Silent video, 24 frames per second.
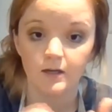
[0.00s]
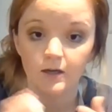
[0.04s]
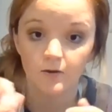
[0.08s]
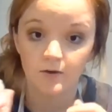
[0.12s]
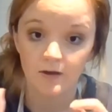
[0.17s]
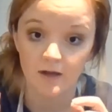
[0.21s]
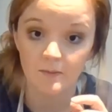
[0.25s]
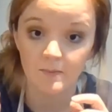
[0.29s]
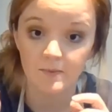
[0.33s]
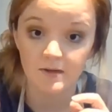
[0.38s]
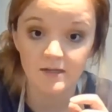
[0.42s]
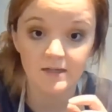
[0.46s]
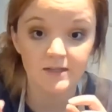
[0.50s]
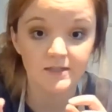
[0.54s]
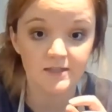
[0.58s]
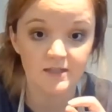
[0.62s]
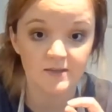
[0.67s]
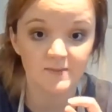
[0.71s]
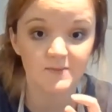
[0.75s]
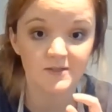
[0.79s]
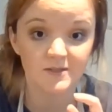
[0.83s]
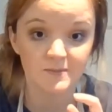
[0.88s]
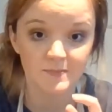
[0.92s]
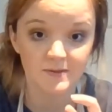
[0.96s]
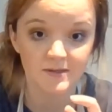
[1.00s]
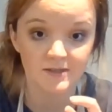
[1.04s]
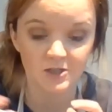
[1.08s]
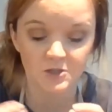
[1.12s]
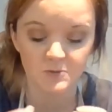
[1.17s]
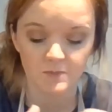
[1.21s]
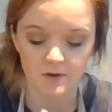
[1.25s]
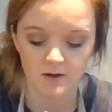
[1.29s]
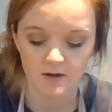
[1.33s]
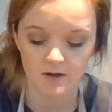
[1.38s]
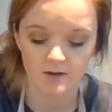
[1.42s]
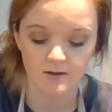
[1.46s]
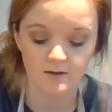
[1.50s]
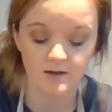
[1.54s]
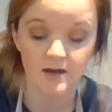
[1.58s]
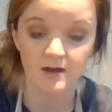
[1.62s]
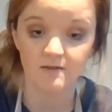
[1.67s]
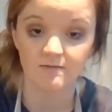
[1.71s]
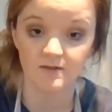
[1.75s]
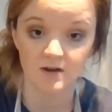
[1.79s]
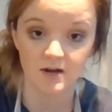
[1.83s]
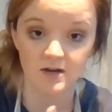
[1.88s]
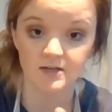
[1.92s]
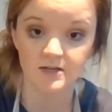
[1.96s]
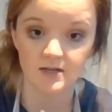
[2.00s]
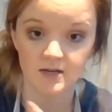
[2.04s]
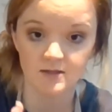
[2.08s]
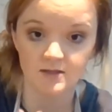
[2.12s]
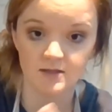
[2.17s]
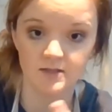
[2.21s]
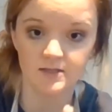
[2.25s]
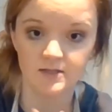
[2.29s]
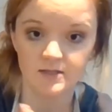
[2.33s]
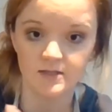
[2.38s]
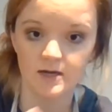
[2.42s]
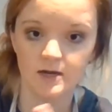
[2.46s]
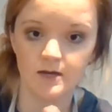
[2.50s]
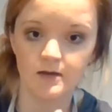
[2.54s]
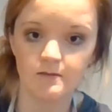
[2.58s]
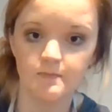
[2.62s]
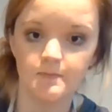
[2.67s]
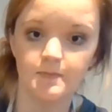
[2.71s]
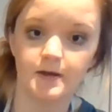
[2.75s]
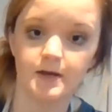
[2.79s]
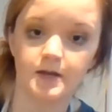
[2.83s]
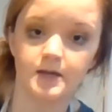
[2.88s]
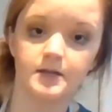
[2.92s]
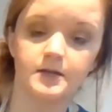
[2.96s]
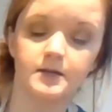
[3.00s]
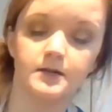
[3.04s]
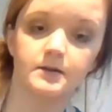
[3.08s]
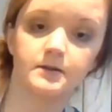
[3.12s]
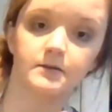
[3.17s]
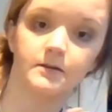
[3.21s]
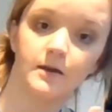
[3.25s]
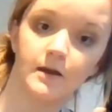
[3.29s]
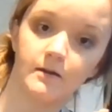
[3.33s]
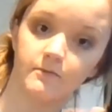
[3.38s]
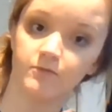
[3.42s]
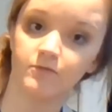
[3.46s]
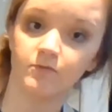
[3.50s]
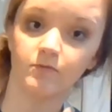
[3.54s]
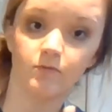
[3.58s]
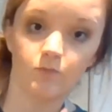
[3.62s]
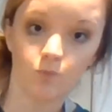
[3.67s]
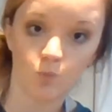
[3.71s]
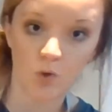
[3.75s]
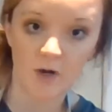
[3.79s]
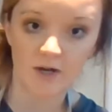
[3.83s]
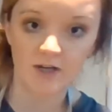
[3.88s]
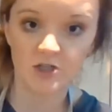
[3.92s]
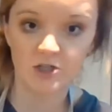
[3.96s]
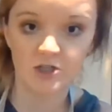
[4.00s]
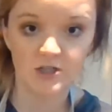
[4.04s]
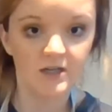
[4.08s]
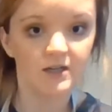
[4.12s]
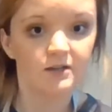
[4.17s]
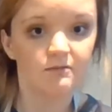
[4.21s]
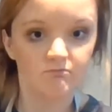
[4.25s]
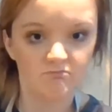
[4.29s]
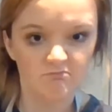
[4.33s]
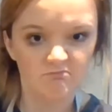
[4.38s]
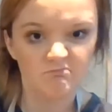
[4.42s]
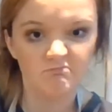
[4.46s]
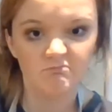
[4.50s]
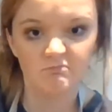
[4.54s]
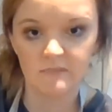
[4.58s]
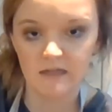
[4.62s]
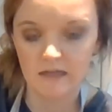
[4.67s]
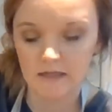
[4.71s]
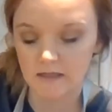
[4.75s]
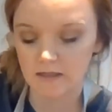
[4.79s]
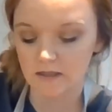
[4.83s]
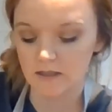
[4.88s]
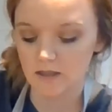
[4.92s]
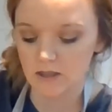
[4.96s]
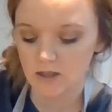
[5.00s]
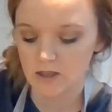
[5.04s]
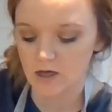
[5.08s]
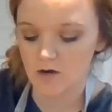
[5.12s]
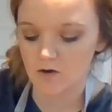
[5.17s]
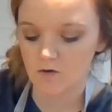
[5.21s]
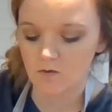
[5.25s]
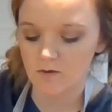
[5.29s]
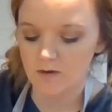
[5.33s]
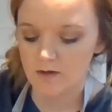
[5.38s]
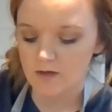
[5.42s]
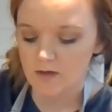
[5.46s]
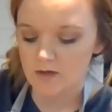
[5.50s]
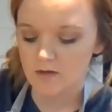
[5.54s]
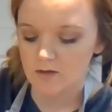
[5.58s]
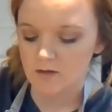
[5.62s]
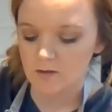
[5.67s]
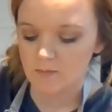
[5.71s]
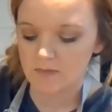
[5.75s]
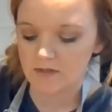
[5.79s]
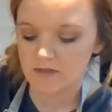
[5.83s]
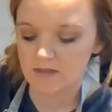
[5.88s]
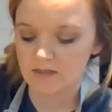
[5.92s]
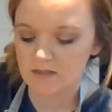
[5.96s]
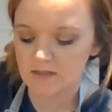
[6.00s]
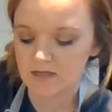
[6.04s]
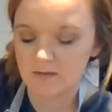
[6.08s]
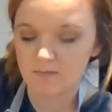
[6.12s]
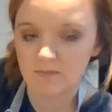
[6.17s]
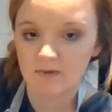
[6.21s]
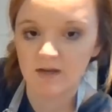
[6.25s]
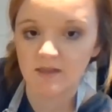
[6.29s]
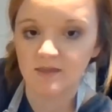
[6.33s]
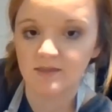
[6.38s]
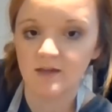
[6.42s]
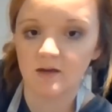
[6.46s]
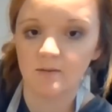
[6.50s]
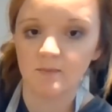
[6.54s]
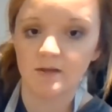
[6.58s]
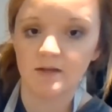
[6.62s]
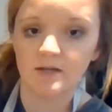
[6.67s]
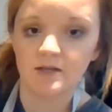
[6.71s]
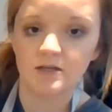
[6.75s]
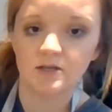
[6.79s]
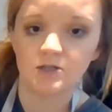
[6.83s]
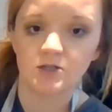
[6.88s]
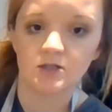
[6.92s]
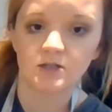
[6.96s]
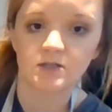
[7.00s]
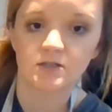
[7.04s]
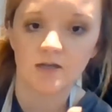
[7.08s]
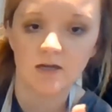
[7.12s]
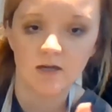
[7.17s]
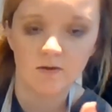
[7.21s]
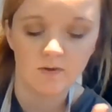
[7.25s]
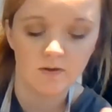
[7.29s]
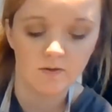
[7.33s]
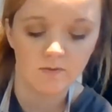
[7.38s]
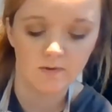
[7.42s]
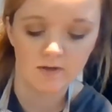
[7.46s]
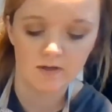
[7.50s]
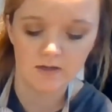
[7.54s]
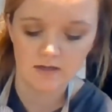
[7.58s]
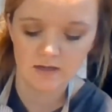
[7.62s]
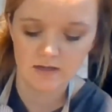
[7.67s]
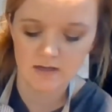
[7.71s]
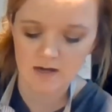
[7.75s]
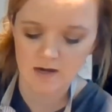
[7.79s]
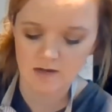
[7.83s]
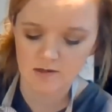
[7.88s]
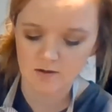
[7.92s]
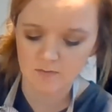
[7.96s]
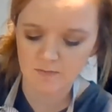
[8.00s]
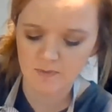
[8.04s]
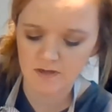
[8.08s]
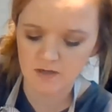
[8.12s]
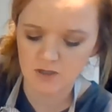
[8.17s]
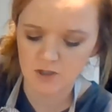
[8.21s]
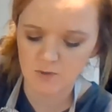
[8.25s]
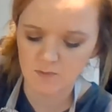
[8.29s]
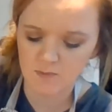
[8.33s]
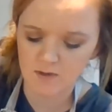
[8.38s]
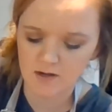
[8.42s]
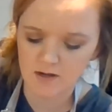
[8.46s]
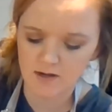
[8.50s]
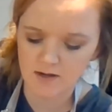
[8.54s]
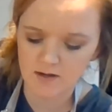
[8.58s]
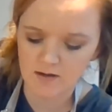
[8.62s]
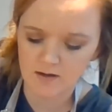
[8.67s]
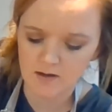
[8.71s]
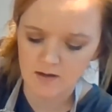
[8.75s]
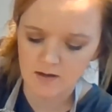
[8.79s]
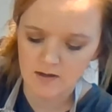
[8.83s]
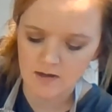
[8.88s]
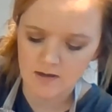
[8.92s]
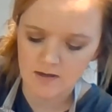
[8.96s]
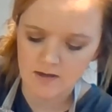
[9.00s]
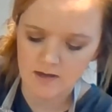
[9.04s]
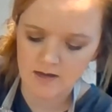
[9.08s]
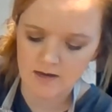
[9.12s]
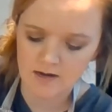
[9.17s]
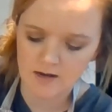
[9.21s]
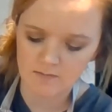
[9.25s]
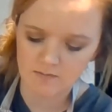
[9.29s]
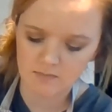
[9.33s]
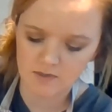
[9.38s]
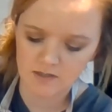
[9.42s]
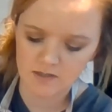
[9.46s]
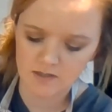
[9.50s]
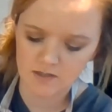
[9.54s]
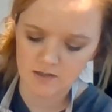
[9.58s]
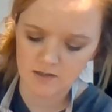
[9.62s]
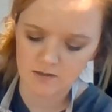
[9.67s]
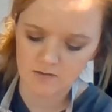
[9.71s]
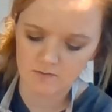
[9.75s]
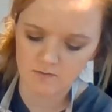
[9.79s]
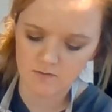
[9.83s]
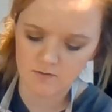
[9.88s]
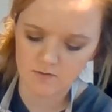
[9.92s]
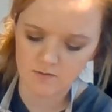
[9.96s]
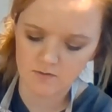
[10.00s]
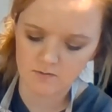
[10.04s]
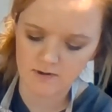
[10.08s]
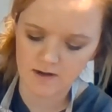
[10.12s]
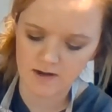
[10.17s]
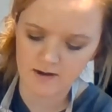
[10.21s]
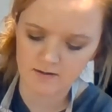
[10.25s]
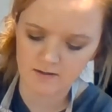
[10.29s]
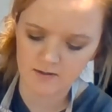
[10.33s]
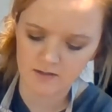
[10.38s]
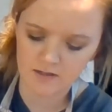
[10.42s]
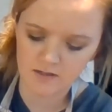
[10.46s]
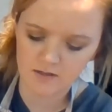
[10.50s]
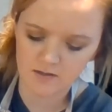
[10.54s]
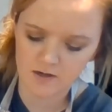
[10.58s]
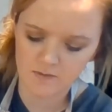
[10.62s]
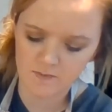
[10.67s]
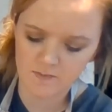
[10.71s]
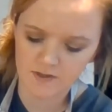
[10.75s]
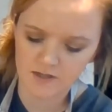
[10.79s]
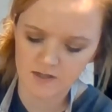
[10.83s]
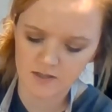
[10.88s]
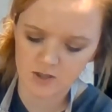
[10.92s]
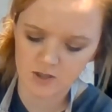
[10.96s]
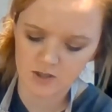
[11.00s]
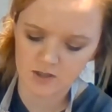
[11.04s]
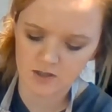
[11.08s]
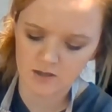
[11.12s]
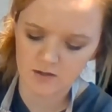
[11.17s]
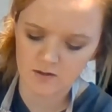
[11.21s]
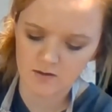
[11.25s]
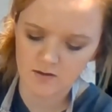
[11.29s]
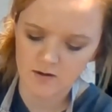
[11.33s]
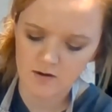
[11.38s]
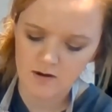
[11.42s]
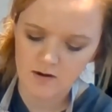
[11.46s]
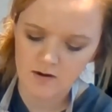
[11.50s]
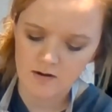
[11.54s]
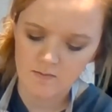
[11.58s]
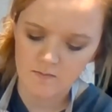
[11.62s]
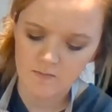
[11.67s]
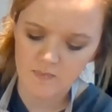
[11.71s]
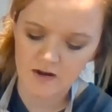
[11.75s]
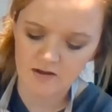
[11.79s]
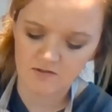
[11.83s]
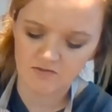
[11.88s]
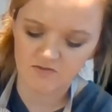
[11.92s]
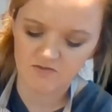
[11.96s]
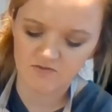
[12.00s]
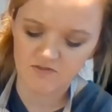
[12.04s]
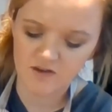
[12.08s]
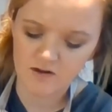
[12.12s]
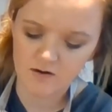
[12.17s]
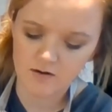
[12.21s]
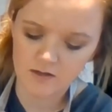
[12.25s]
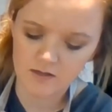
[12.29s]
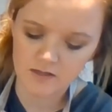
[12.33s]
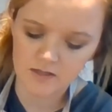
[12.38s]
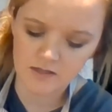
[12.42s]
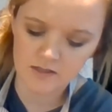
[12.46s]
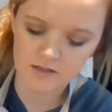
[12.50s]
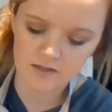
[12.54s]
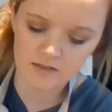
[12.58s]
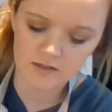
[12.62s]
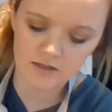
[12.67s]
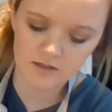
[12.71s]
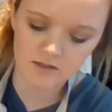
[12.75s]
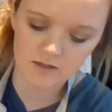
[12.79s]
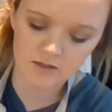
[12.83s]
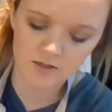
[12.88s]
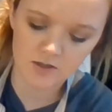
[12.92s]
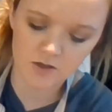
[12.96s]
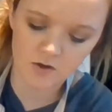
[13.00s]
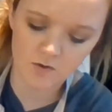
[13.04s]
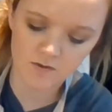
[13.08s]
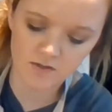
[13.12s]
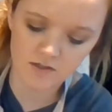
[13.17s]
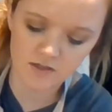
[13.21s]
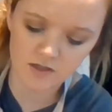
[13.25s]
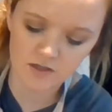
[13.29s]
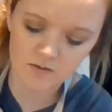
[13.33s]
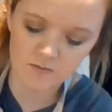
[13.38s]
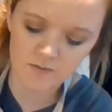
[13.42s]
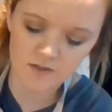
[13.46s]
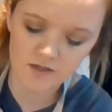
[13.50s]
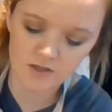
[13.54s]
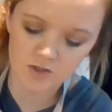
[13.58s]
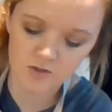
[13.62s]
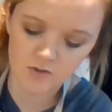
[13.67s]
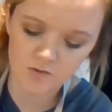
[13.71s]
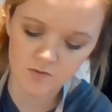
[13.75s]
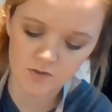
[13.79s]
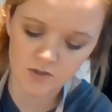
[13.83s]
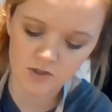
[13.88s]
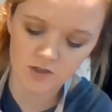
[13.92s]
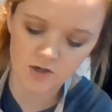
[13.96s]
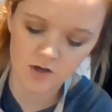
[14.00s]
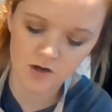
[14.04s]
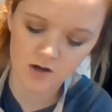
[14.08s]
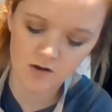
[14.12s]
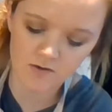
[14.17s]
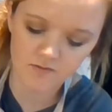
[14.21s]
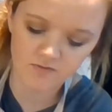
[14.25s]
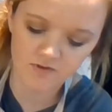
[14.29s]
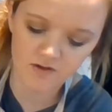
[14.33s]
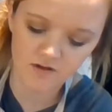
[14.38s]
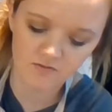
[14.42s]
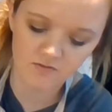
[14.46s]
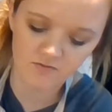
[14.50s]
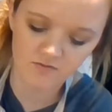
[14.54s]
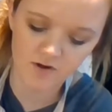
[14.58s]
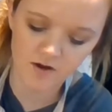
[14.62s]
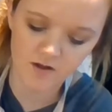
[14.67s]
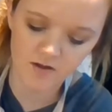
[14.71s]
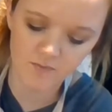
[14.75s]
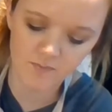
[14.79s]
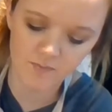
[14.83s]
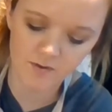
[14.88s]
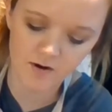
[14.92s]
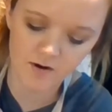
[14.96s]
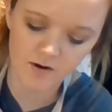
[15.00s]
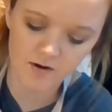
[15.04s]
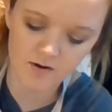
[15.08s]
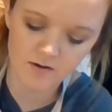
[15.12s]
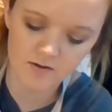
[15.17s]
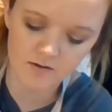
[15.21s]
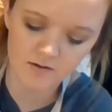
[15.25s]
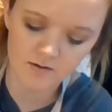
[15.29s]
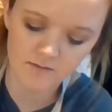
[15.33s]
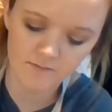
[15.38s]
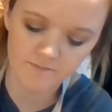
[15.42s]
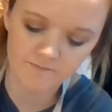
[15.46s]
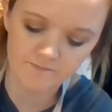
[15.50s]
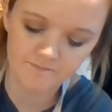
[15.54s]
Okay, I'm going to attempt a pinch pot. I have not done this yet, but I've wedged it, kneaded the dough. I'm going to stick my thumb in it just like we would any other pinch pot, and I'm just going to roll around and start pinching. My fear is that the dough is going to be too soft and fall apart,